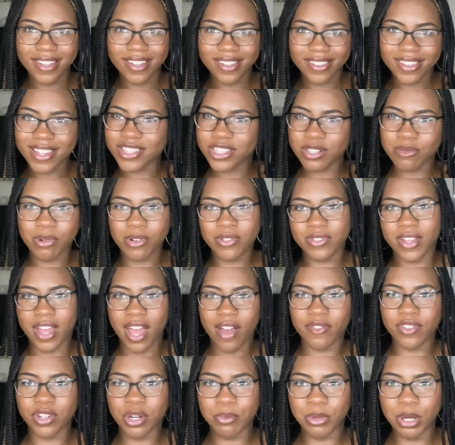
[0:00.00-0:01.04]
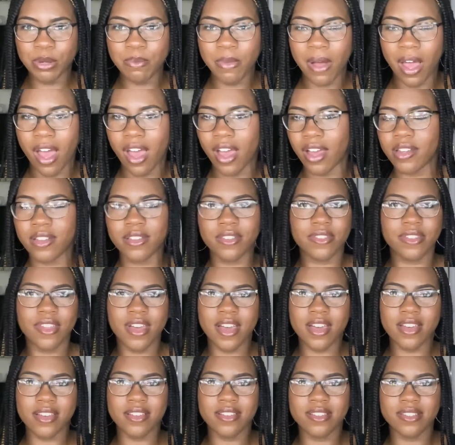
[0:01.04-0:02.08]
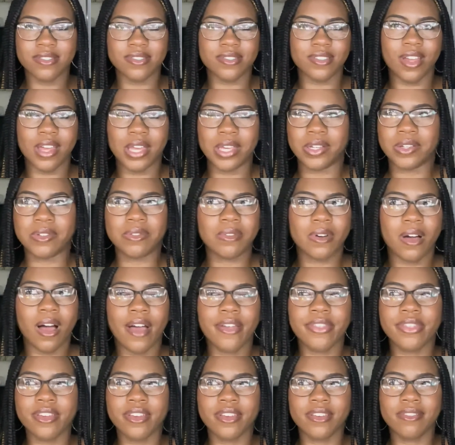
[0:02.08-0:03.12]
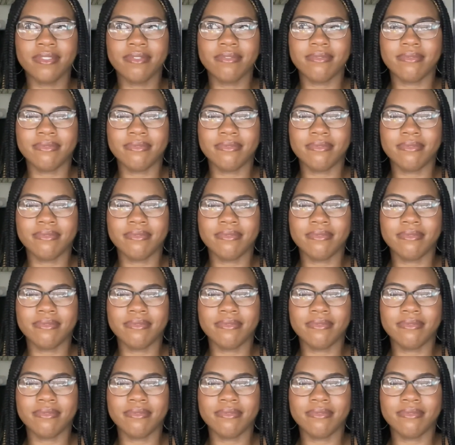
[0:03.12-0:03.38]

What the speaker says: that you're supposed to have in your book bag that is like, I think